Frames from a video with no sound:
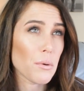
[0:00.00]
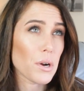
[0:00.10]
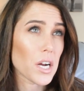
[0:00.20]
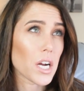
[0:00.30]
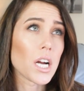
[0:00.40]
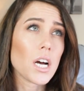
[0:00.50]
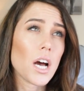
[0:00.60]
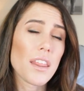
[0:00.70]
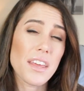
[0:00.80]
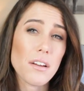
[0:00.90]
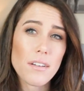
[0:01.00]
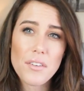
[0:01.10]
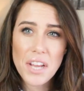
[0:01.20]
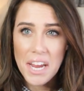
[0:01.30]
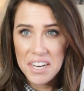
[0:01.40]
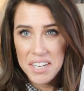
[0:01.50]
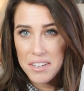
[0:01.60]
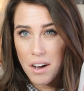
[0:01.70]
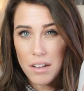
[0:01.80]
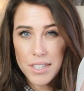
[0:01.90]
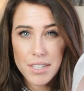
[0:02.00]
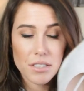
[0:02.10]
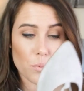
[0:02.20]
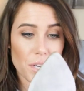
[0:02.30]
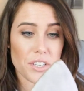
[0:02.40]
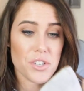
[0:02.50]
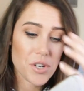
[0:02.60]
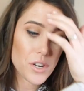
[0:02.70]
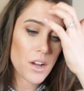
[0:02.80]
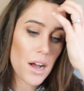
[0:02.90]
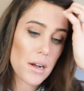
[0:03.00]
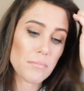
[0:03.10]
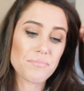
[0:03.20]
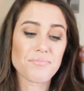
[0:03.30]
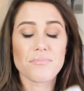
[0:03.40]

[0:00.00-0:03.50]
They were I think around eighty dollars, which um,